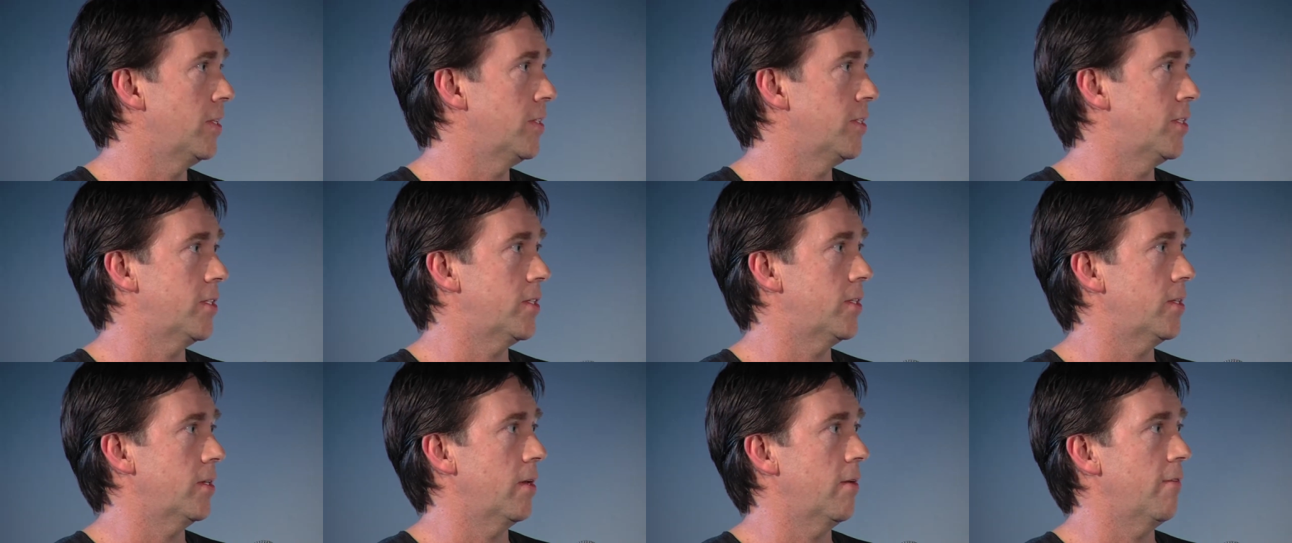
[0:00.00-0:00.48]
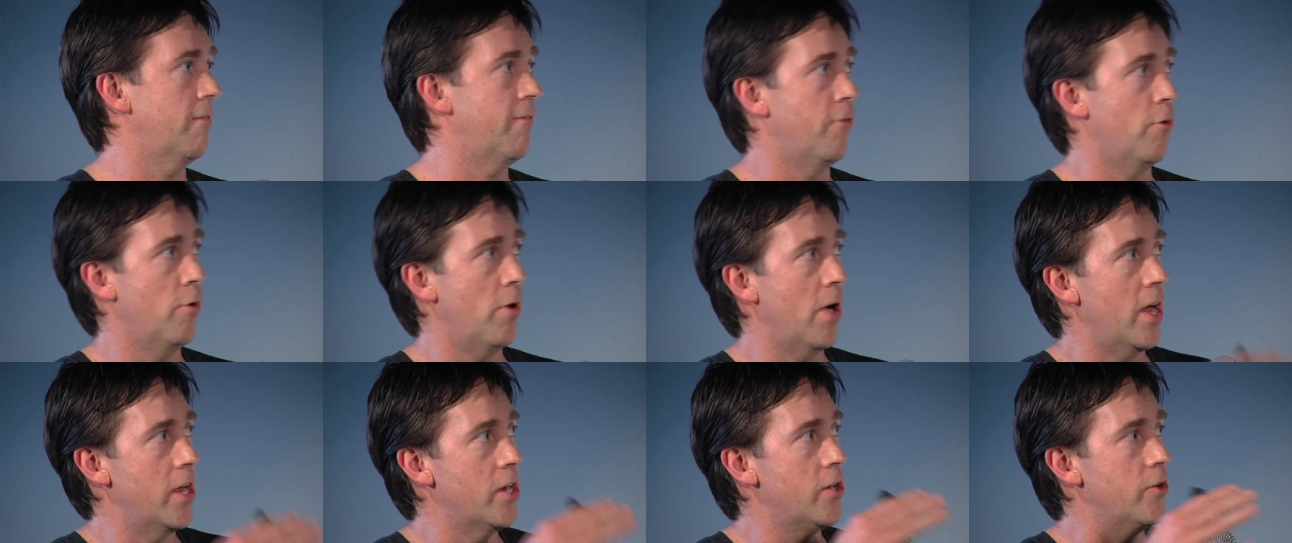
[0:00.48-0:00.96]
there's
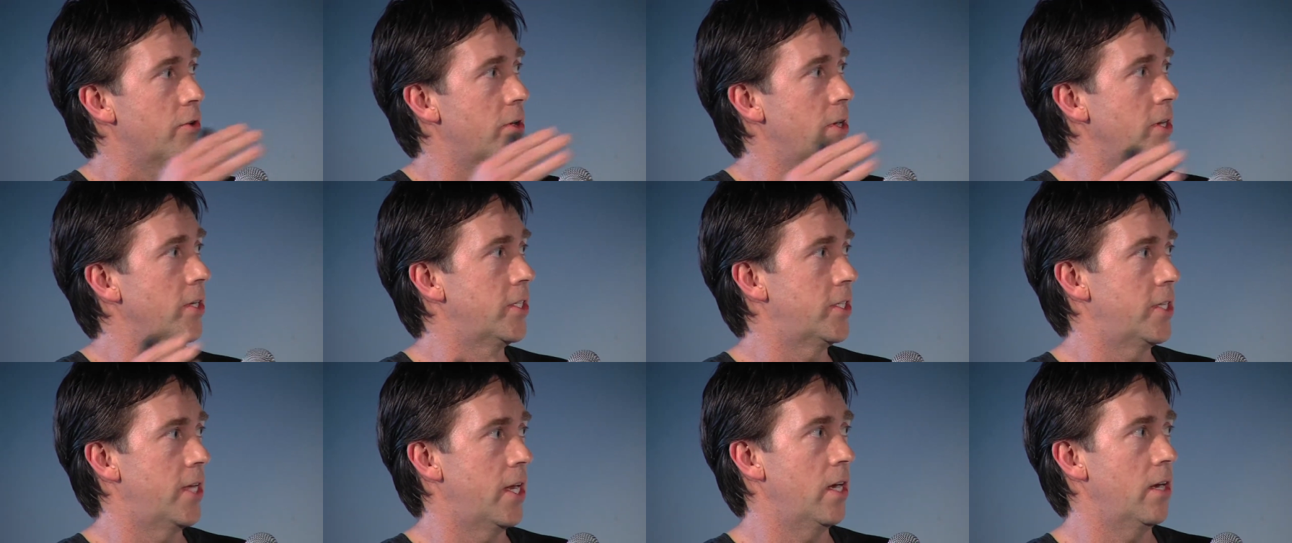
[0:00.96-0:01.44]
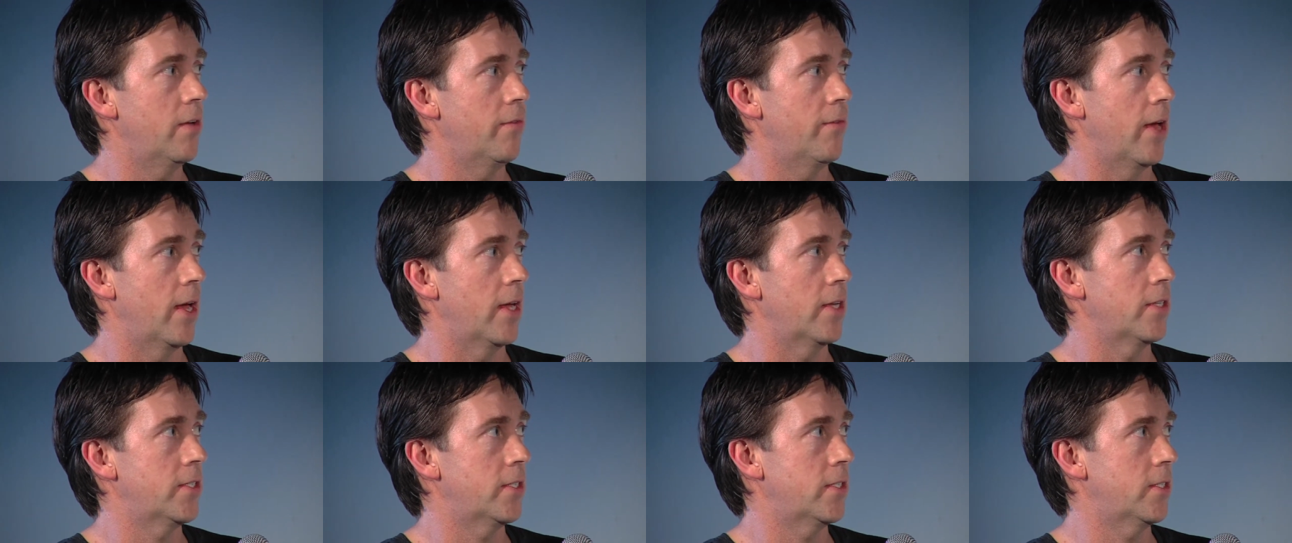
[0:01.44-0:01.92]
410 of
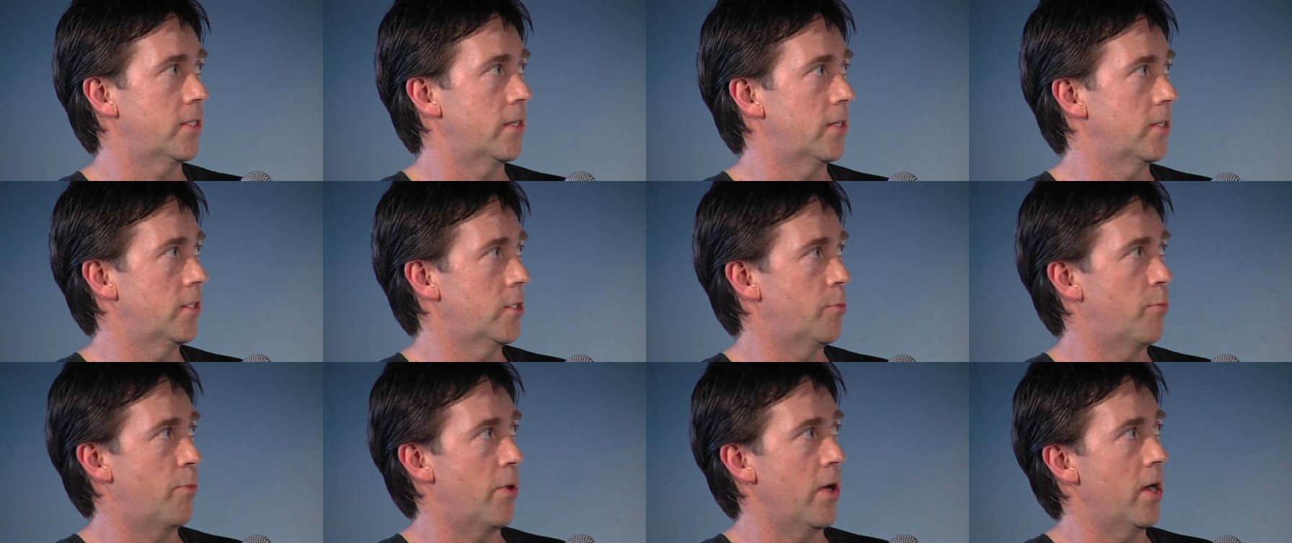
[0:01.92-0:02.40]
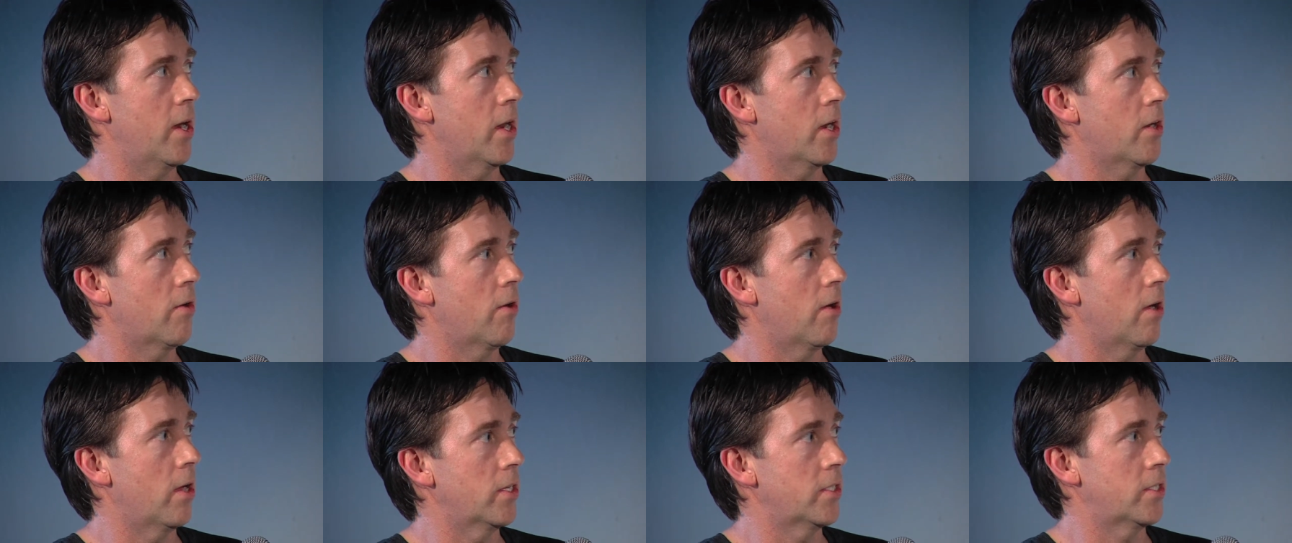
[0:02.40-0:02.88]
us spread
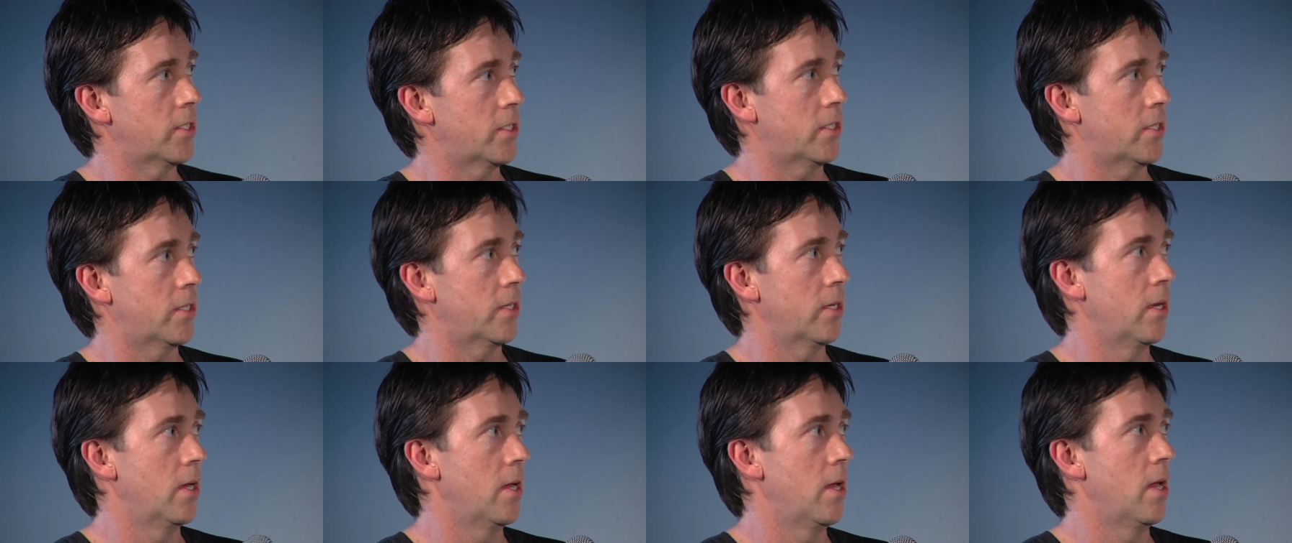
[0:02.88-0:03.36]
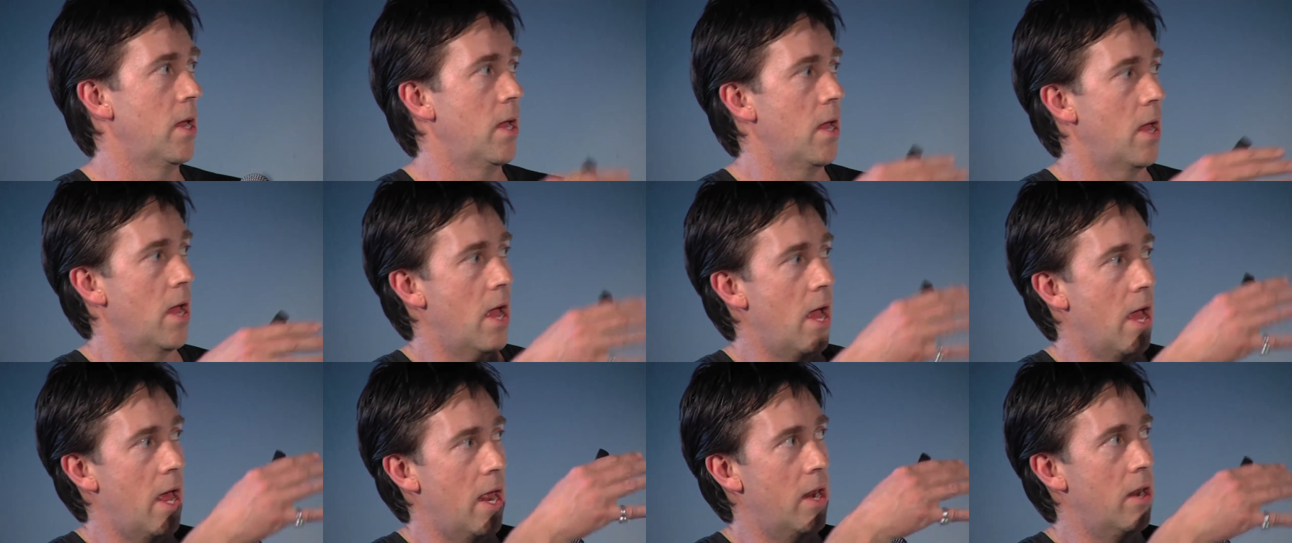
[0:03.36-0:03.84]
across
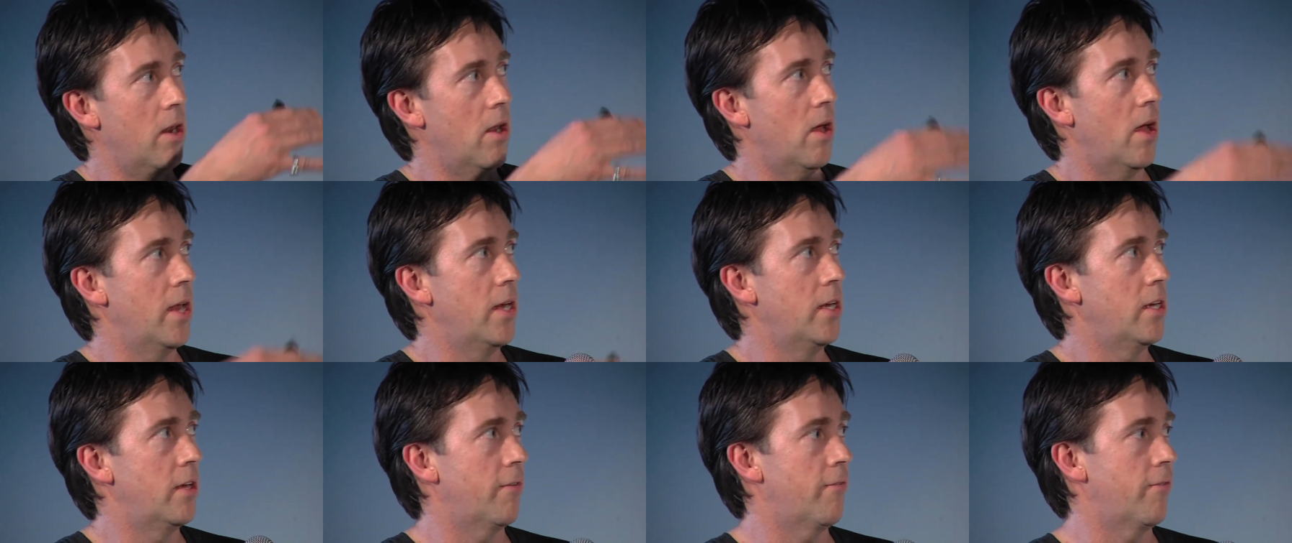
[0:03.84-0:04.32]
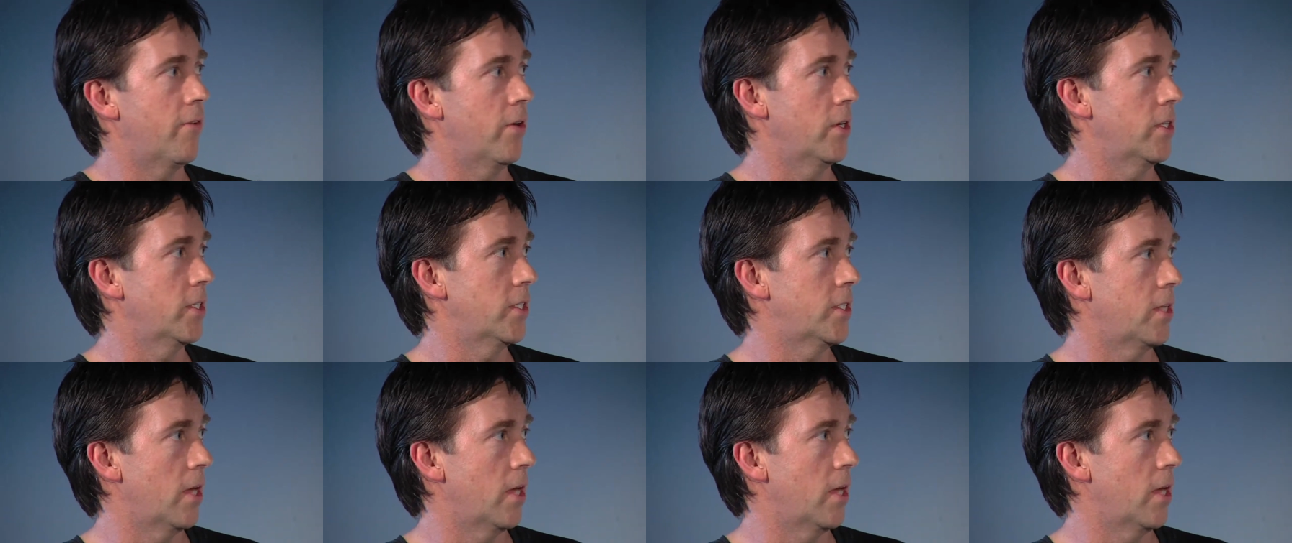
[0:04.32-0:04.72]
uh, nine different